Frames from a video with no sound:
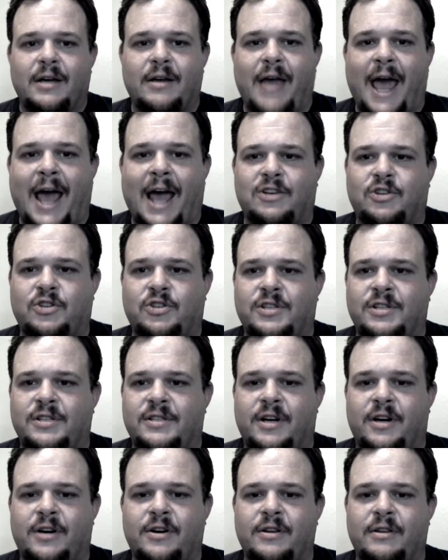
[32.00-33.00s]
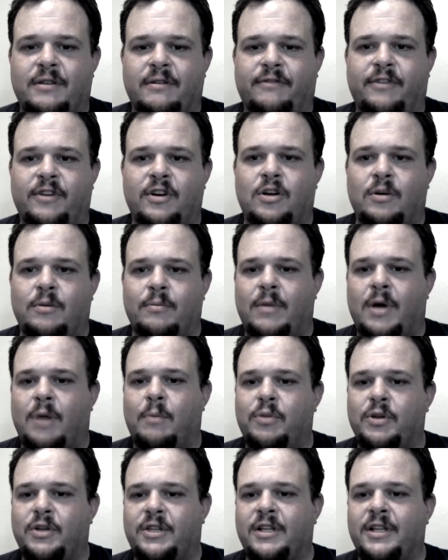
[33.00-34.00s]
actresses that are in the film. I'll
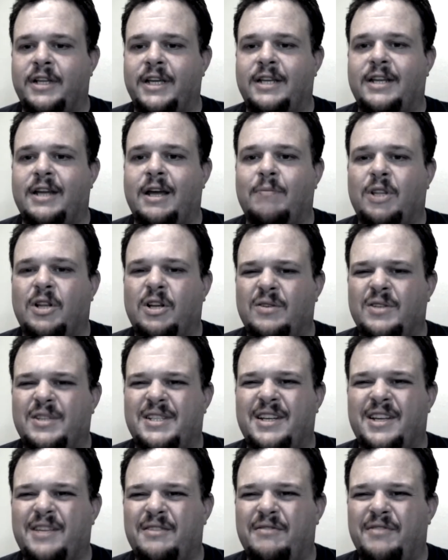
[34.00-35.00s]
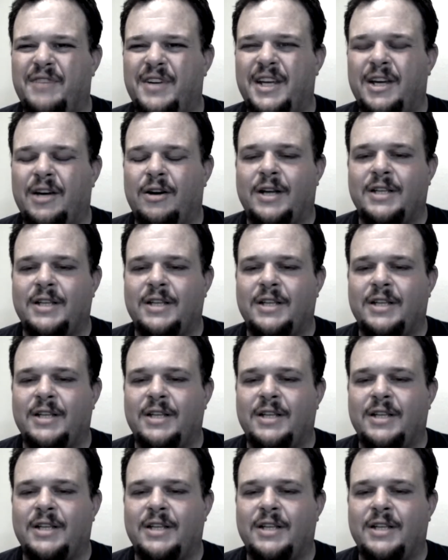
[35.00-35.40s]
put the link down below. It's another video.